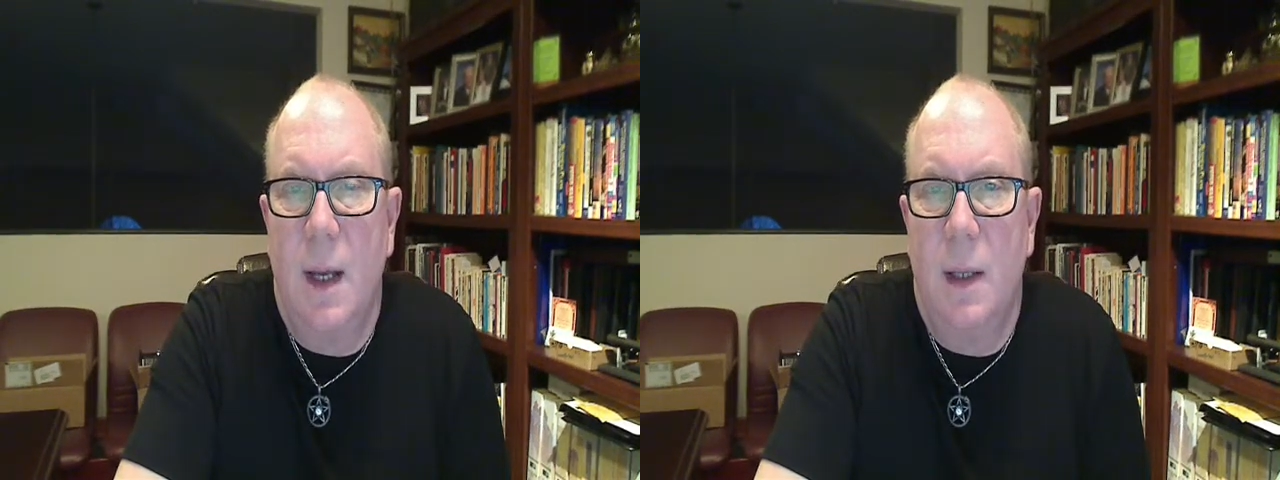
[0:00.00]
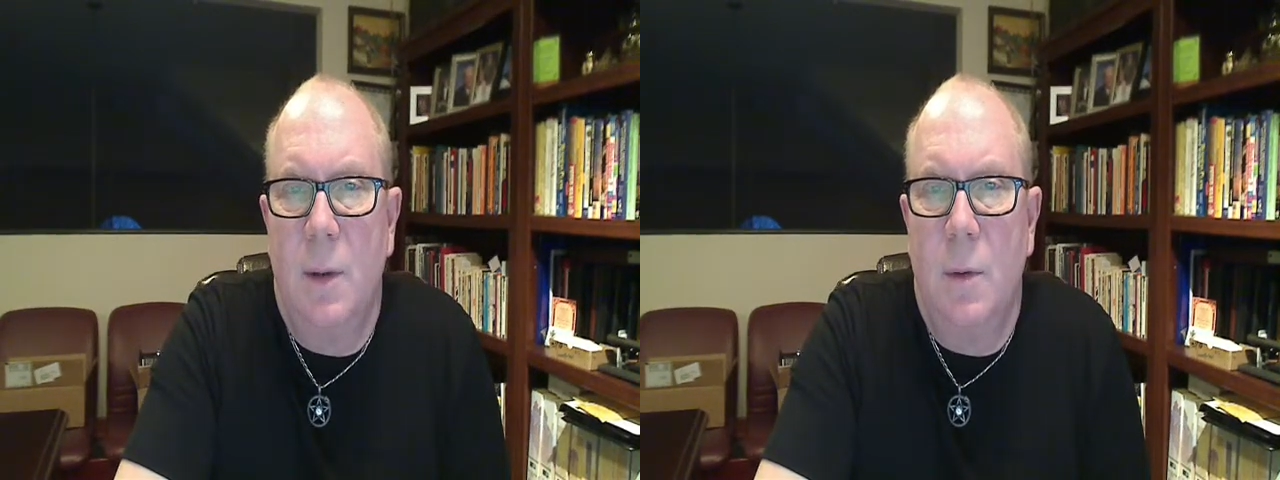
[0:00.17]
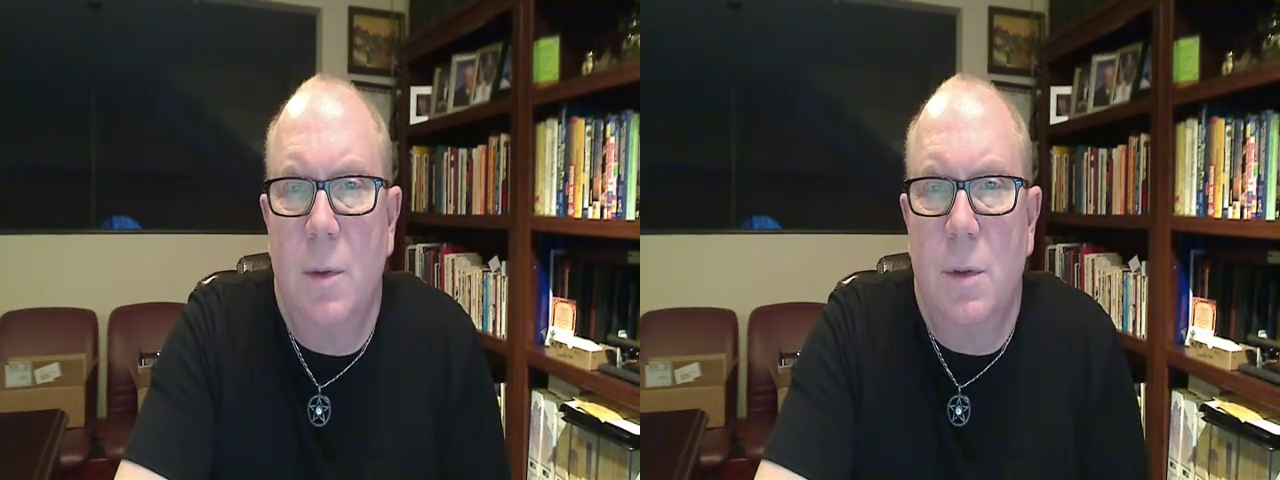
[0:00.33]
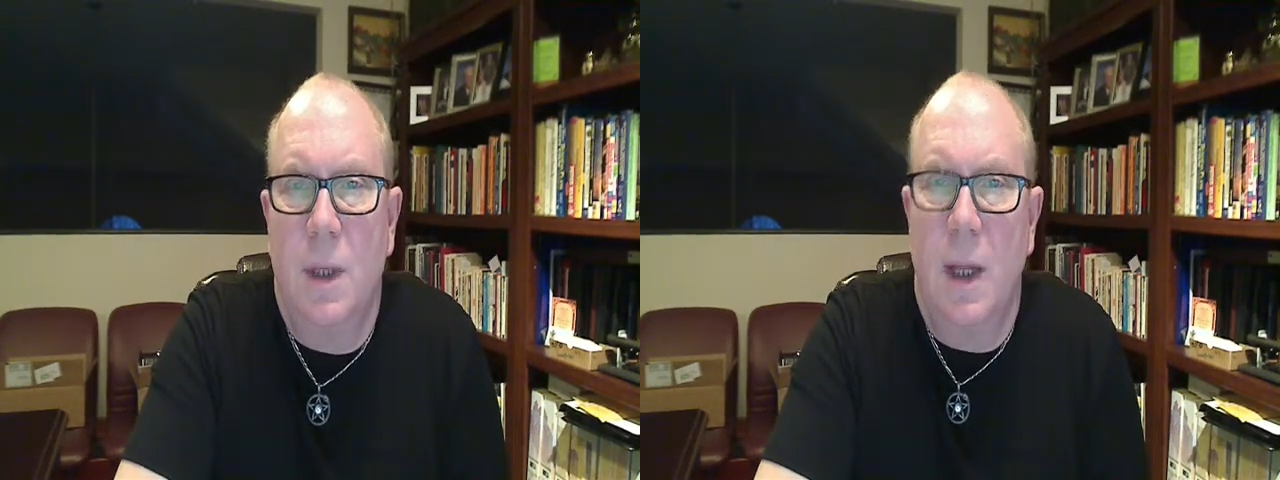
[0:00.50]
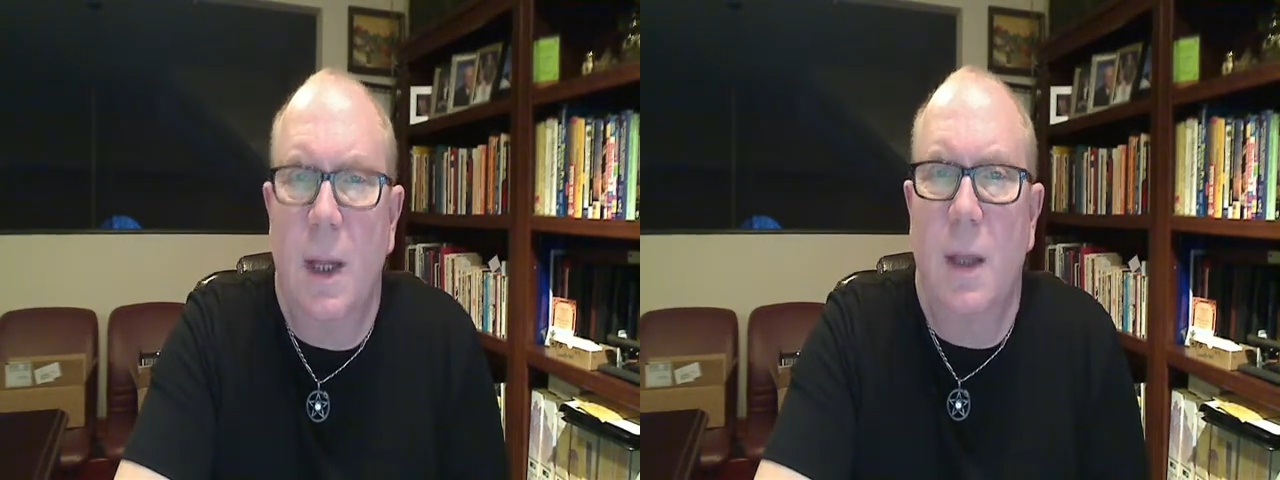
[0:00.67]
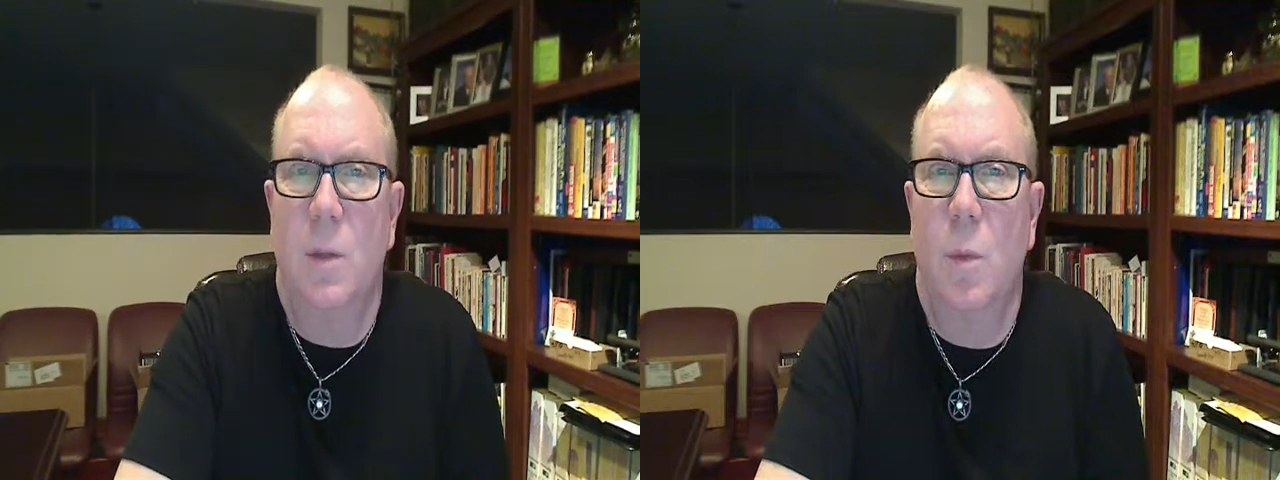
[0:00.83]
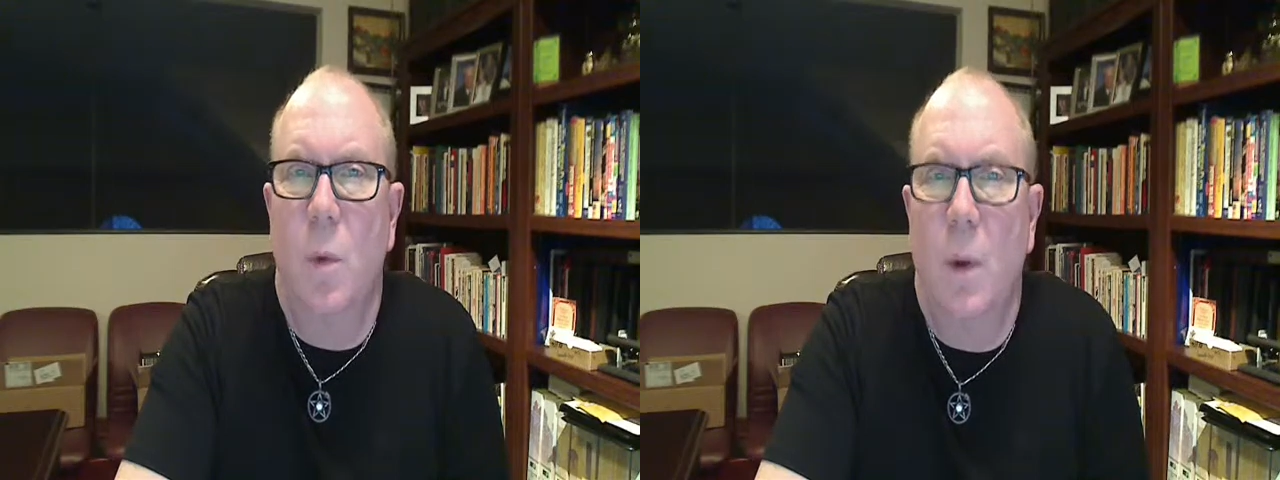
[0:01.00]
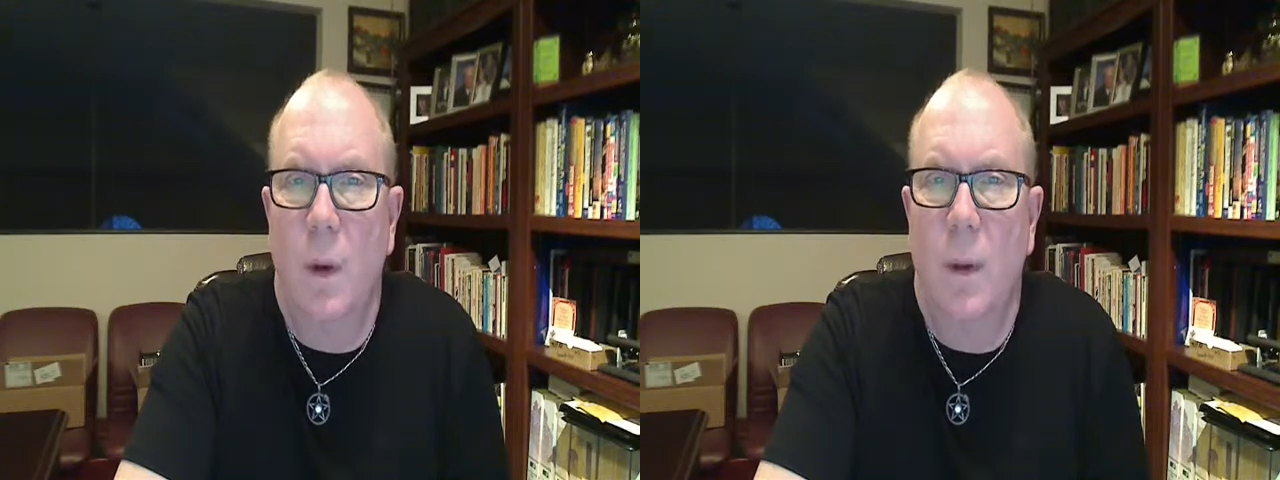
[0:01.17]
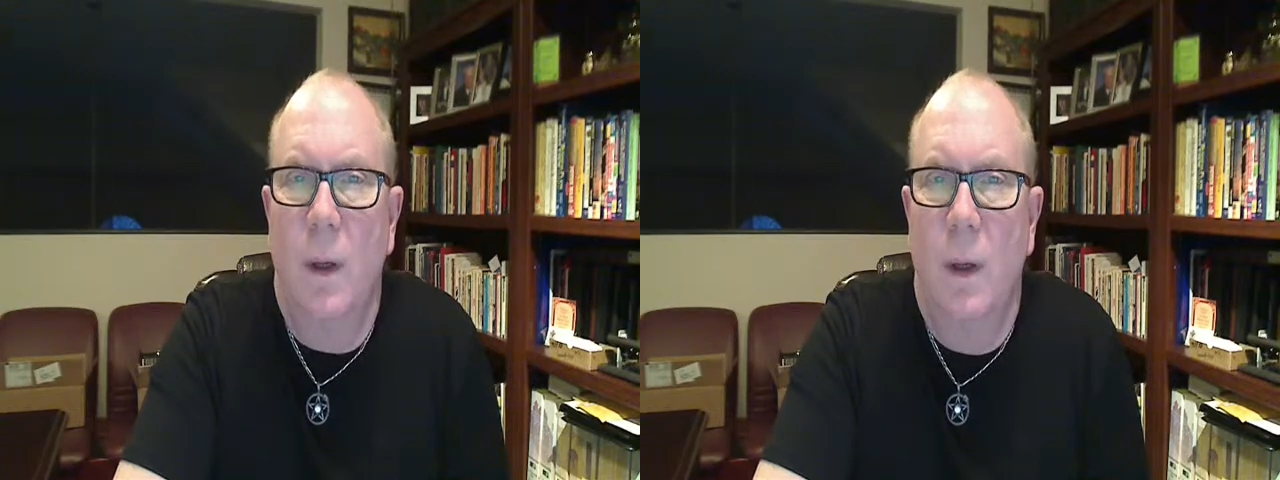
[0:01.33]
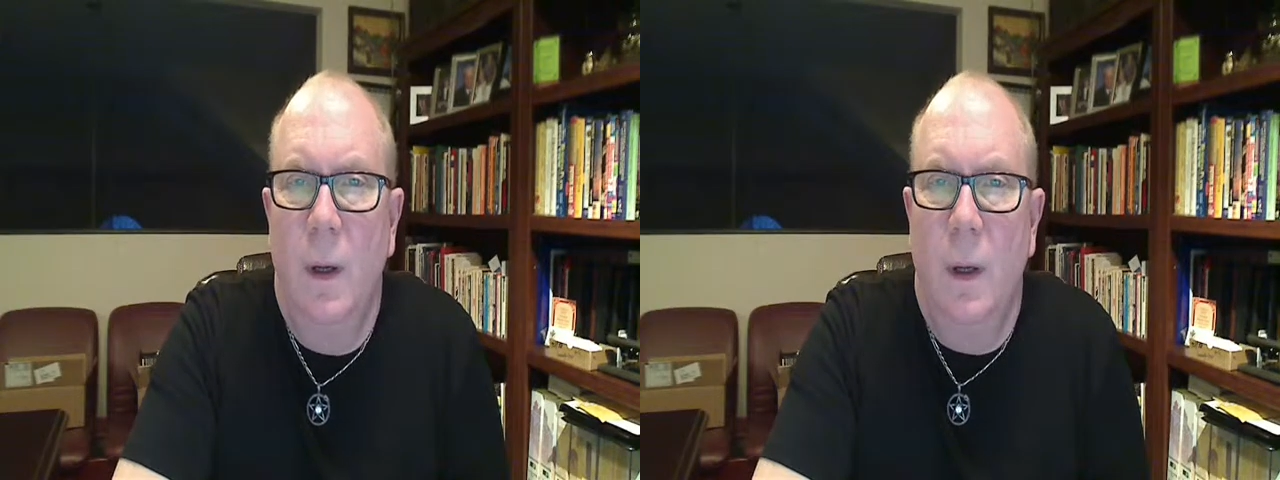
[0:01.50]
how those stands work